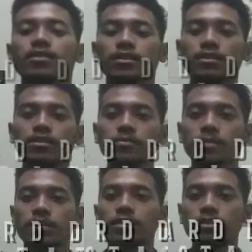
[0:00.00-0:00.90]
Alright, last
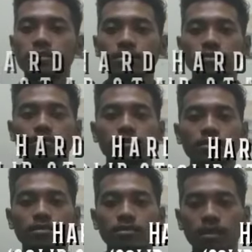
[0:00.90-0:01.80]
but not least,
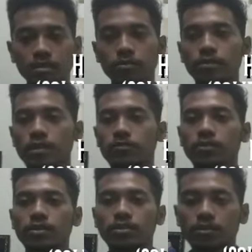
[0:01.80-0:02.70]
the last component
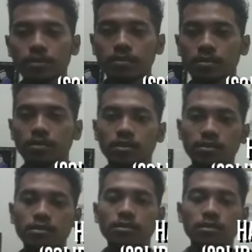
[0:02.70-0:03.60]
for Lisa PC
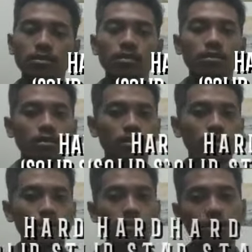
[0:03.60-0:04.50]
is
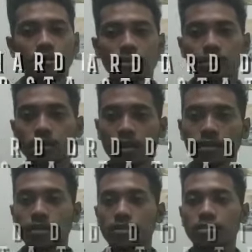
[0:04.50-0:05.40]
a
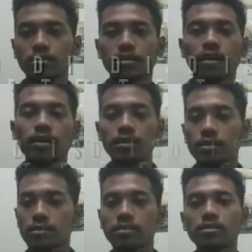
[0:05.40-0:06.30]
hard disk. Hard
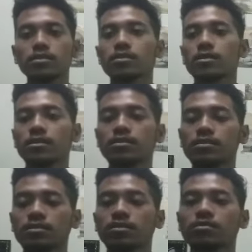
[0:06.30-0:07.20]
disk
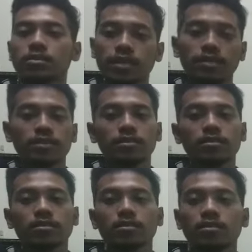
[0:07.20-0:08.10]
is
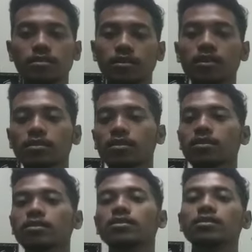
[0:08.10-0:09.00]
containing the
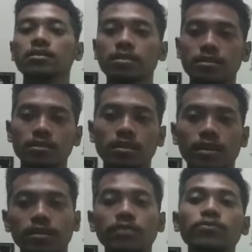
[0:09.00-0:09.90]
data
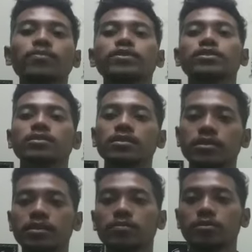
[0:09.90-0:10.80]
and information
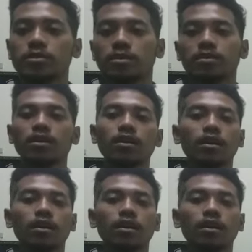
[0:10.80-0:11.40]
in the PC.